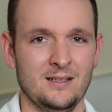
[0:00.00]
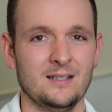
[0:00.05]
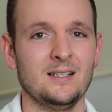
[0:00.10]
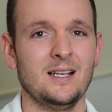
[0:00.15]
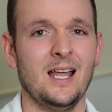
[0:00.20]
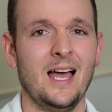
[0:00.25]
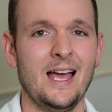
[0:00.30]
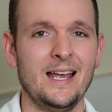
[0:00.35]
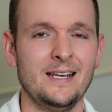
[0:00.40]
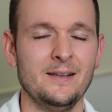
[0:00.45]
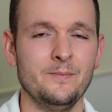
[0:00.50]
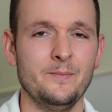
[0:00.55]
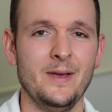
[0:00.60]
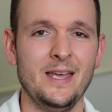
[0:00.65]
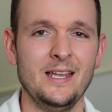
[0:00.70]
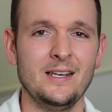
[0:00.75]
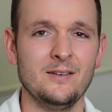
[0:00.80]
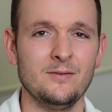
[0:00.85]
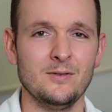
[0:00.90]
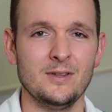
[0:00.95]
and lie in a
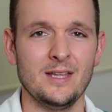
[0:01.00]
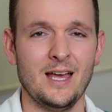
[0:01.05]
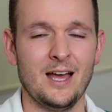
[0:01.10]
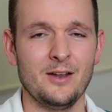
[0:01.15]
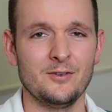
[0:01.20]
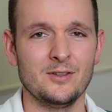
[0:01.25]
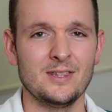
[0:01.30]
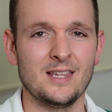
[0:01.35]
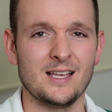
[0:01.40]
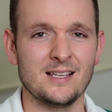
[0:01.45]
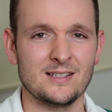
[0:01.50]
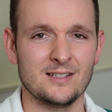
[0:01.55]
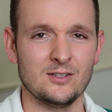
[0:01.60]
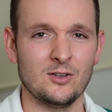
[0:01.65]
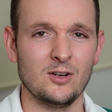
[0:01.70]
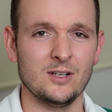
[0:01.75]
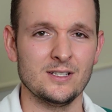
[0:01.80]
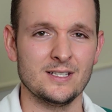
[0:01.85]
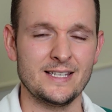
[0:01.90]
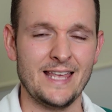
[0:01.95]
bed with
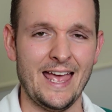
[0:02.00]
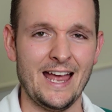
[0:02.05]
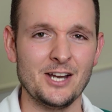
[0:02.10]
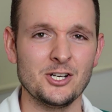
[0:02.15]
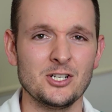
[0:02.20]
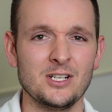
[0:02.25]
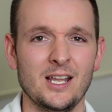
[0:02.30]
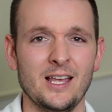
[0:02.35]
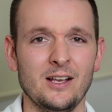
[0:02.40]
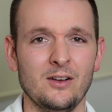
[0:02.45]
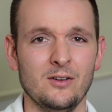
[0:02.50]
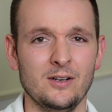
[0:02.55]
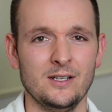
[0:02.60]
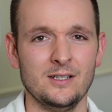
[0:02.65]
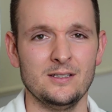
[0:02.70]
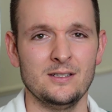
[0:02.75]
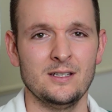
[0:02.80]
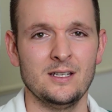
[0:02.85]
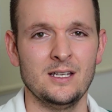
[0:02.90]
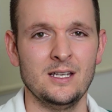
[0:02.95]
$100,000 cash lying on it